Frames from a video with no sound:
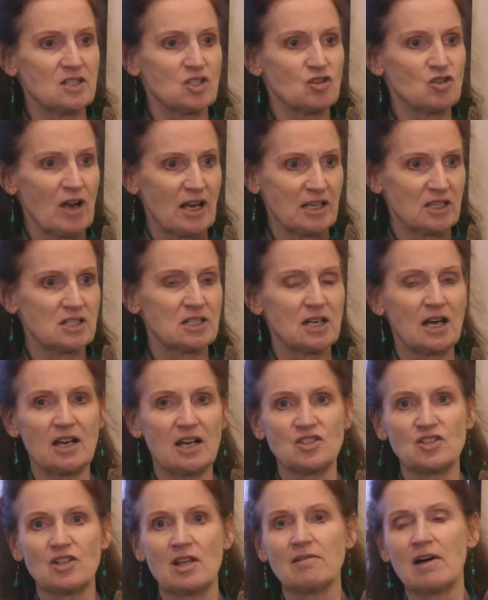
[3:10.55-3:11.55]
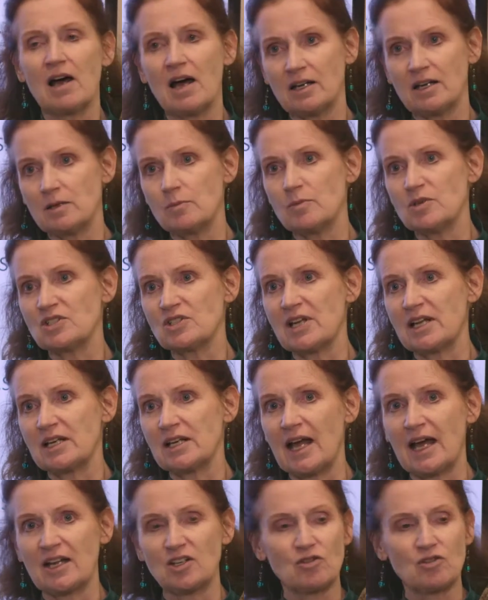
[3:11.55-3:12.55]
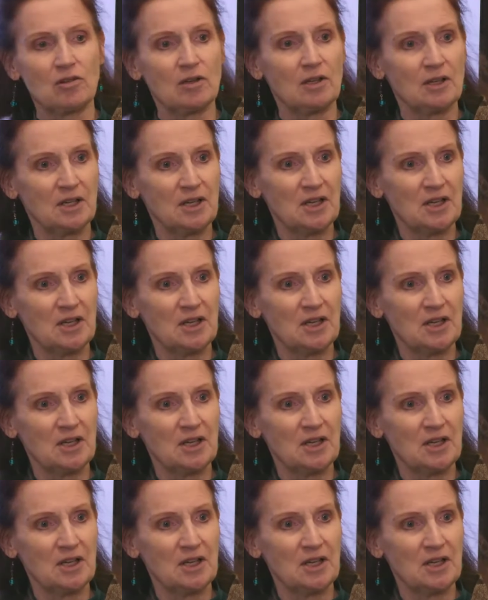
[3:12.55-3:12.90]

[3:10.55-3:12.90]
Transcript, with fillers: tractor tyres, they're 100% natural.